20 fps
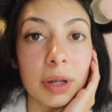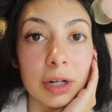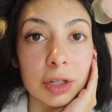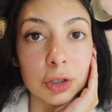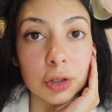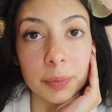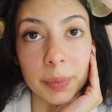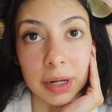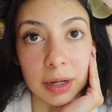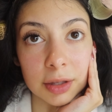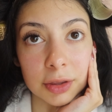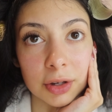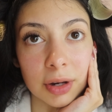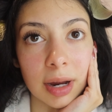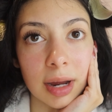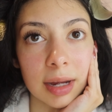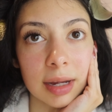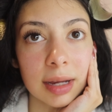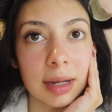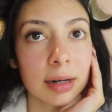gonna do my other
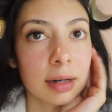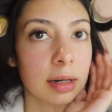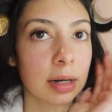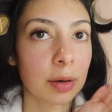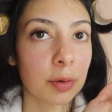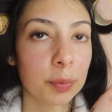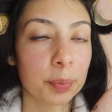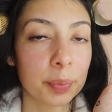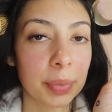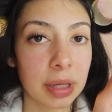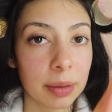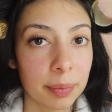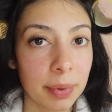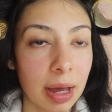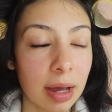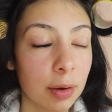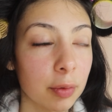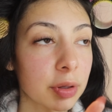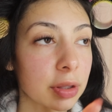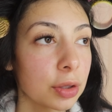eye and then I'll be
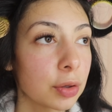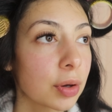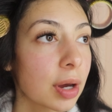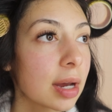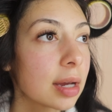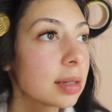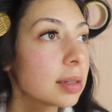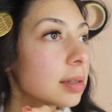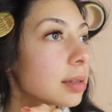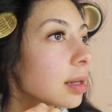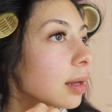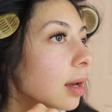back with you guys.